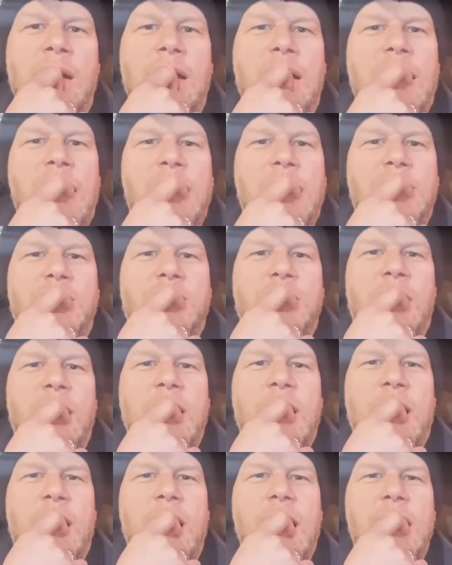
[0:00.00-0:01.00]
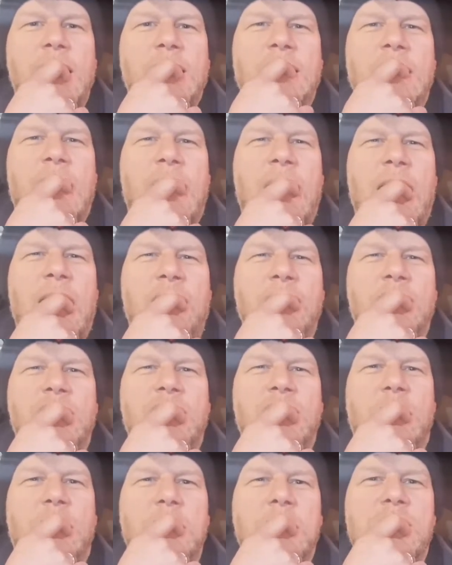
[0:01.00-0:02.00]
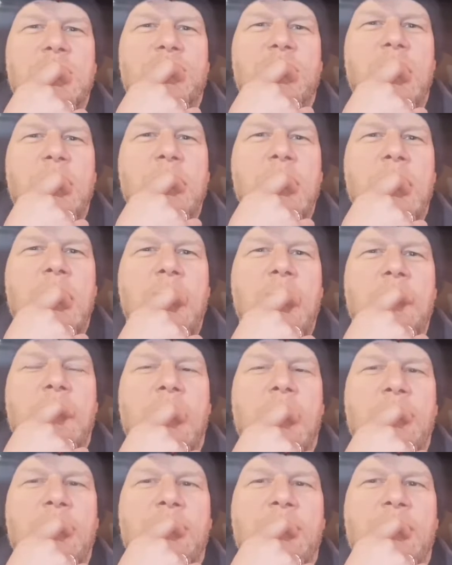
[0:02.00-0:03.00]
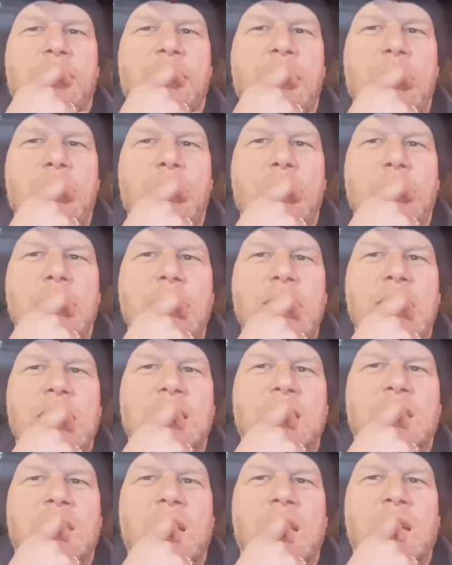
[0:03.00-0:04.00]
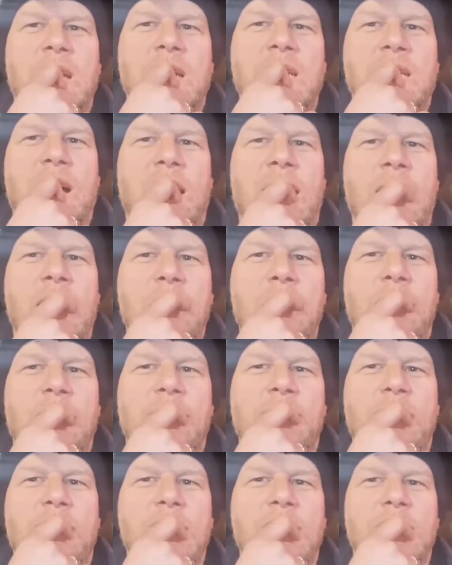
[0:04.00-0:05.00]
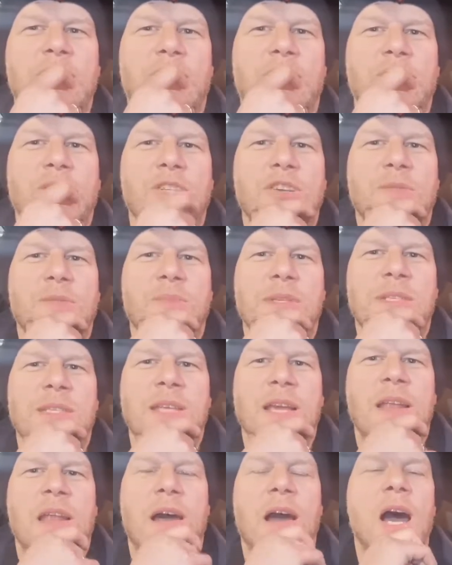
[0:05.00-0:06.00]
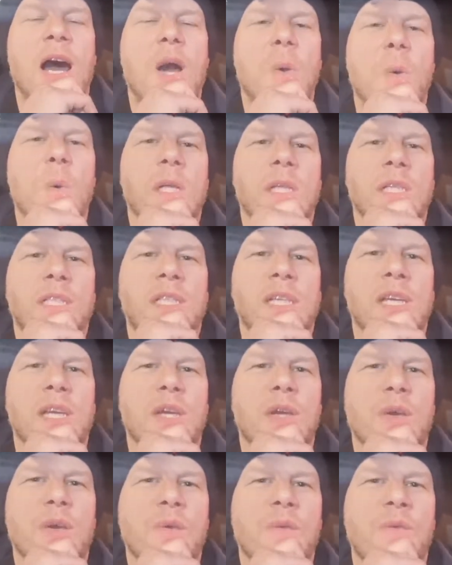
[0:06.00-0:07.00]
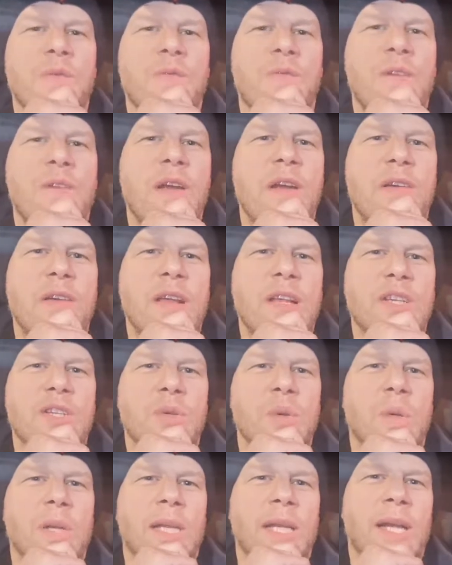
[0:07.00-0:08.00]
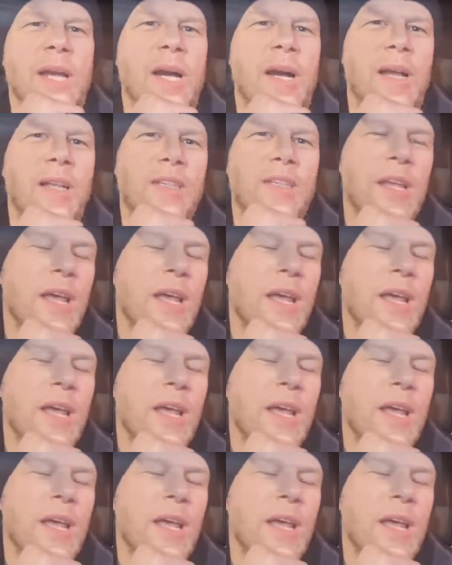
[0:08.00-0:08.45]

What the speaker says: Sorry guys, I have to stop the stream now. My phone is gonna die. My phone is on 2%. I will see you very shortly, guys,